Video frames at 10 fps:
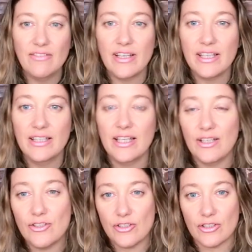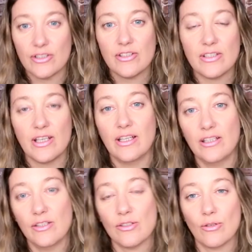very dangerous
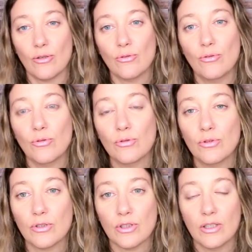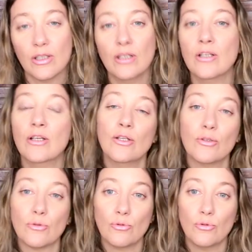and it's not good to
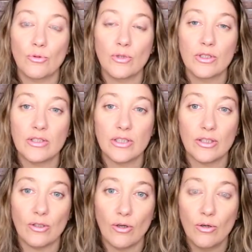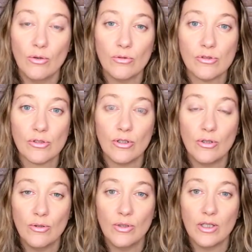do it at all.
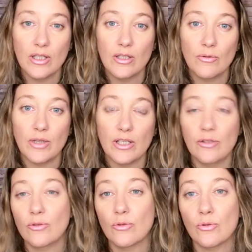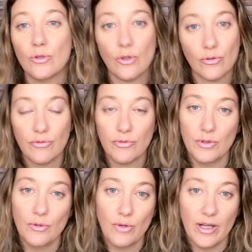So uh, when you don't
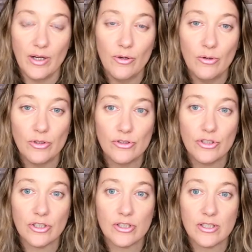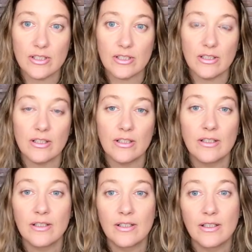feel well, just uh,
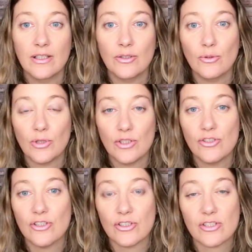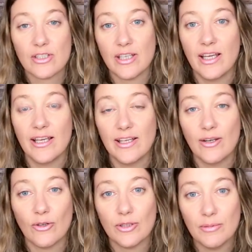you can just stay
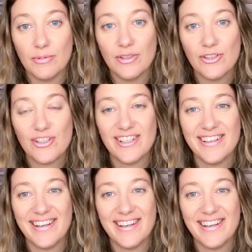on the beach